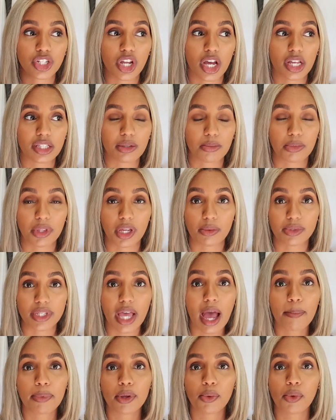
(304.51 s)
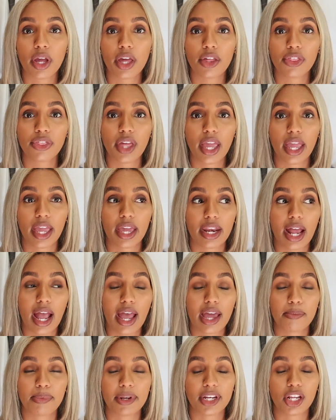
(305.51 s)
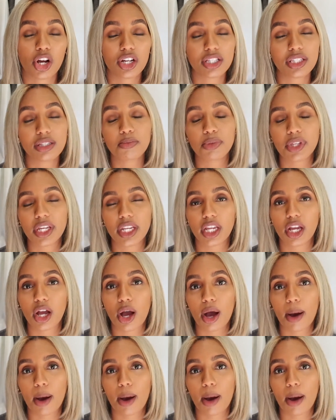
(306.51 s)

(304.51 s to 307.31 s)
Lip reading: not something I was happy with, and I had been contemplating